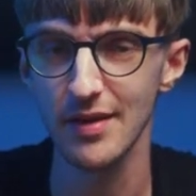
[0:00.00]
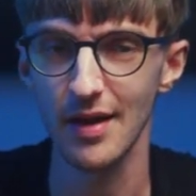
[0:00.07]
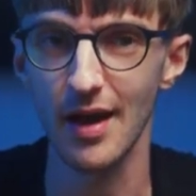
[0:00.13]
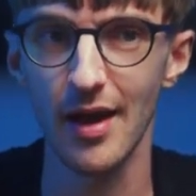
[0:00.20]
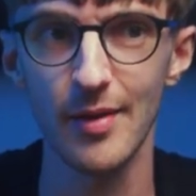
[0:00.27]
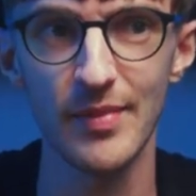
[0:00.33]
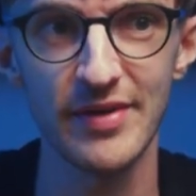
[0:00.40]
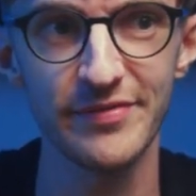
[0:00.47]

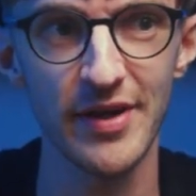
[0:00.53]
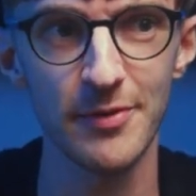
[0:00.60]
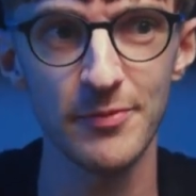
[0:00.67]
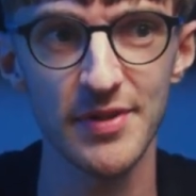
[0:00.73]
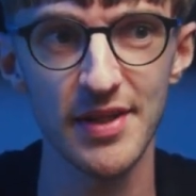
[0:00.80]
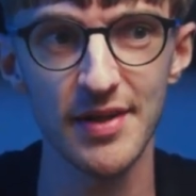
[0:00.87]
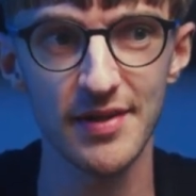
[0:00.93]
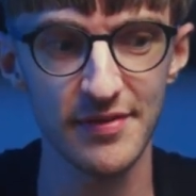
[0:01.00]
I find
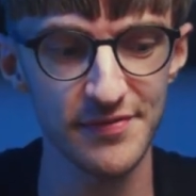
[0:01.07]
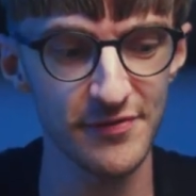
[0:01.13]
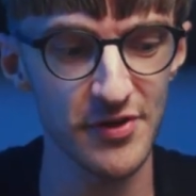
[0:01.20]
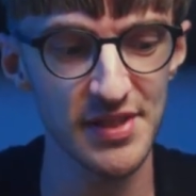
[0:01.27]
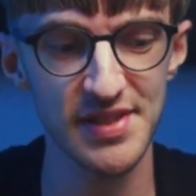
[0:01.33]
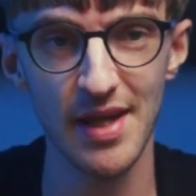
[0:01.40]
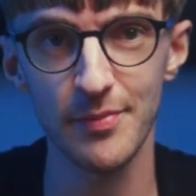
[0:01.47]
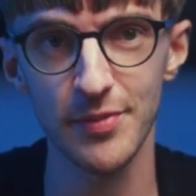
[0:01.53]
with, like,
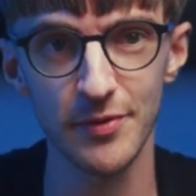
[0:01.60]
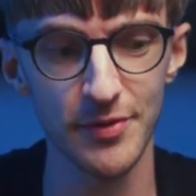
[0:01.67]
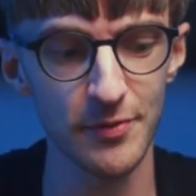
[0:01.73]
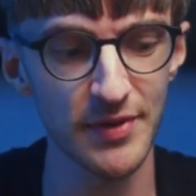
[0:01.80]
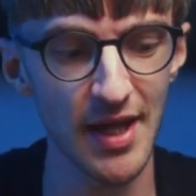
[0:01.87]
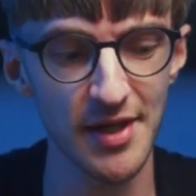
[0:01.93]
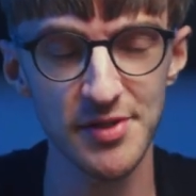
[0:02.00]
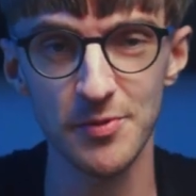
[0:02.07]
for example,
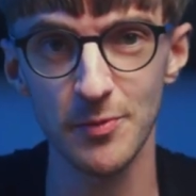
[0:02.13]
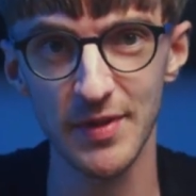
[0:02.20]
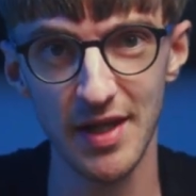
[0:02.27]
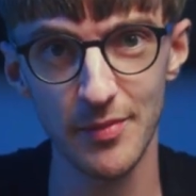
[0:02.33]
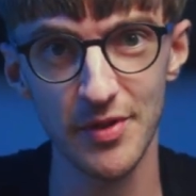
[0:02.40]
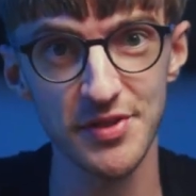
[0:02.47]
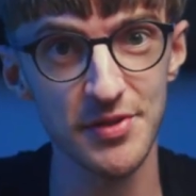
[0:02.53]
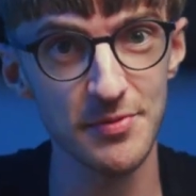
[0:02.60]
the next one we
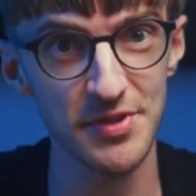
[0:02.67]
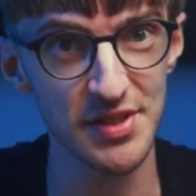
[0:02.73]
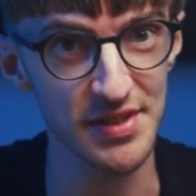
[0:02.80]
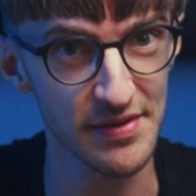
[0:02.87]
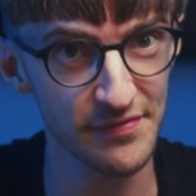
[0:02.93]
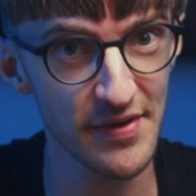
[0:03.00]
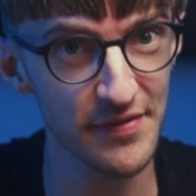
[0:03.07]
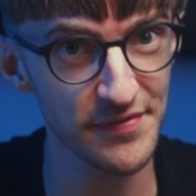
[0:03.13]
come on to, which
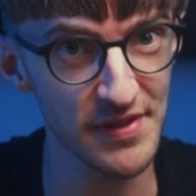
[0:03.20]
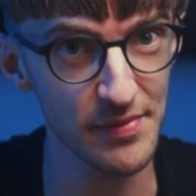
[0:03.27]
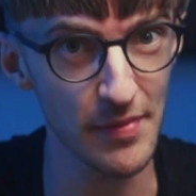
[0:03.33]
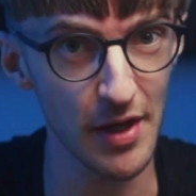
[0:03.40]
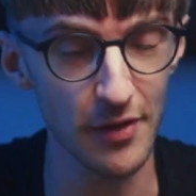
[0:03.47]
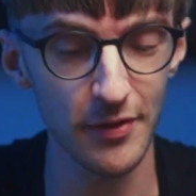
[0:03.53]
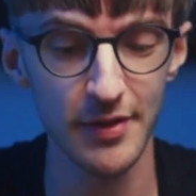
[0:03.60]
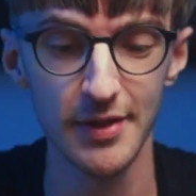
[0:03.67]
is the
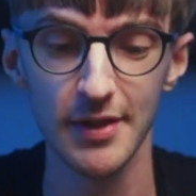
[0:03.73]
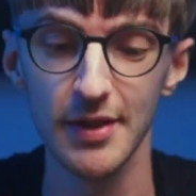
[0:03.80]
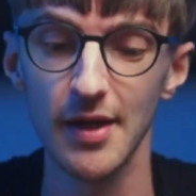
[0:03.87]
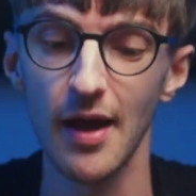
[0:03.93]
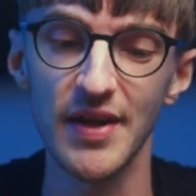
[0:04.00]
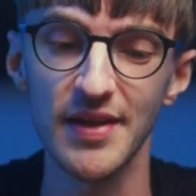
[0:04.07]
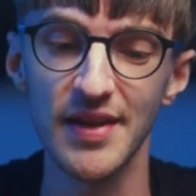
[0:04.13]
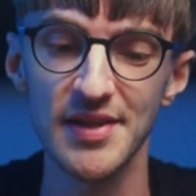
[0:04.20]
50mm,
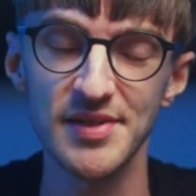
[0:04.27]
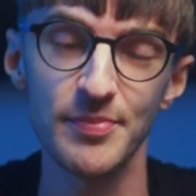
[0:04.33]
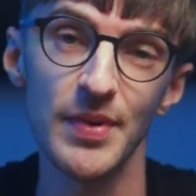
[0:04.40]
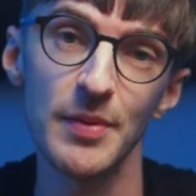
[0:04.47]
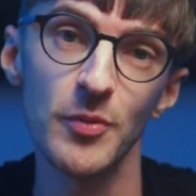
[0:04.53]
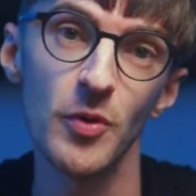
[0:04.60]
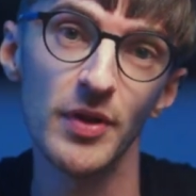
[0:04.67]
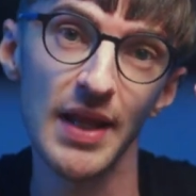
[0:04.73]
that's a
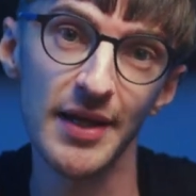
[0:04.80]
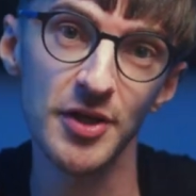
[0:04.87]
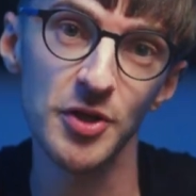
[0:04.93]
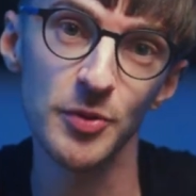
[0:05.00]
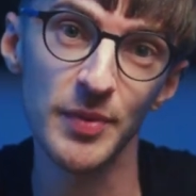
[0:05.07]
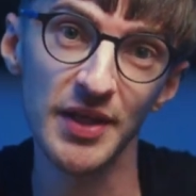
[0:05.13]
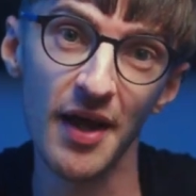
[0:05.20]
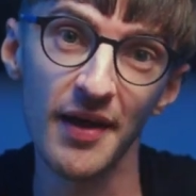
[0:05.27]
bit more like
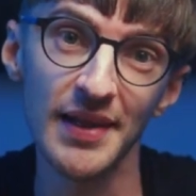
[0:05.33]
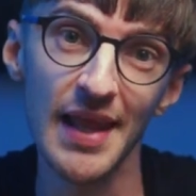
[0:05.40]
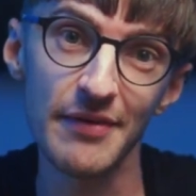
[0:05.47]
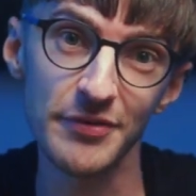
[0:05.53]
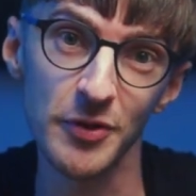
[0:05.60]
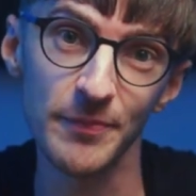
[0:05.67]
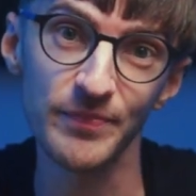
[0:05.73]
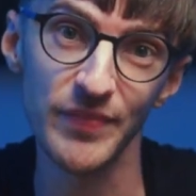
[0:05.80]
human eye
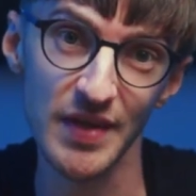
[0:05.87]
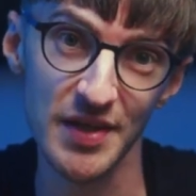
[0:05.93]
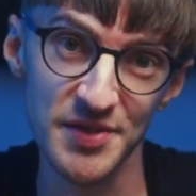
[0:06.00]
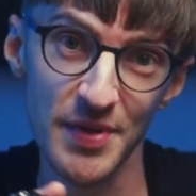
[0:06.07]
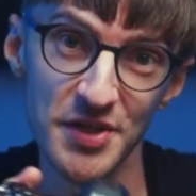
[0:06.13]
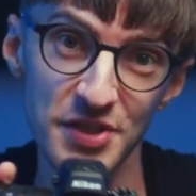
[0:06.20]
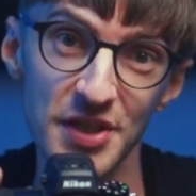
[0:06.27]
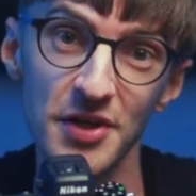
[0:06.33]
level,
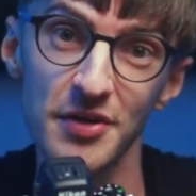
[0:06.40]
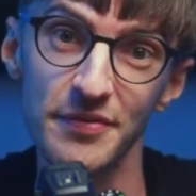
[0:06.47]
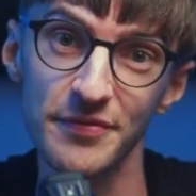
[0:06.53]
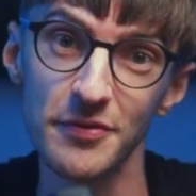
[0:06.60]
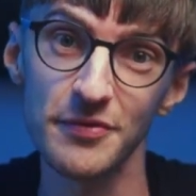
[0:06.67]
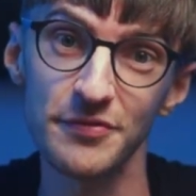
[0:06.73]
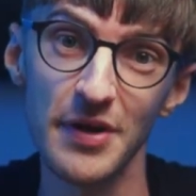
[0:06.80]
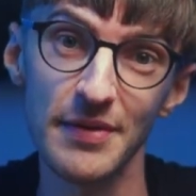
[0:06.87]
especially on a
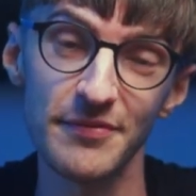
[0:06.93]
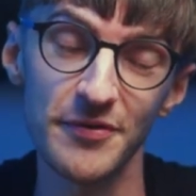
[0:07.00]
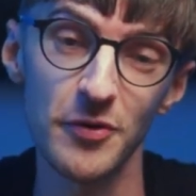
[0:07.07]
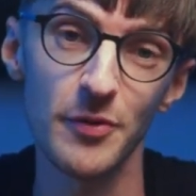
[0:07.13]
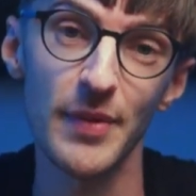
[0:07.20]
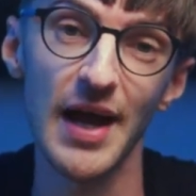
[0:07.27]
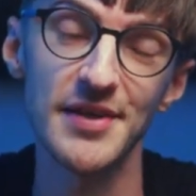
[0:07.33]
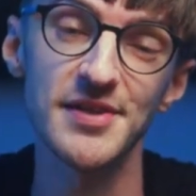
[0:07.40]
full frame
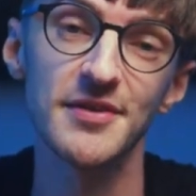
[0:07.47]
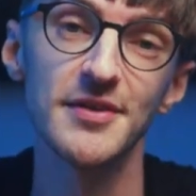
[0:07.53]
format.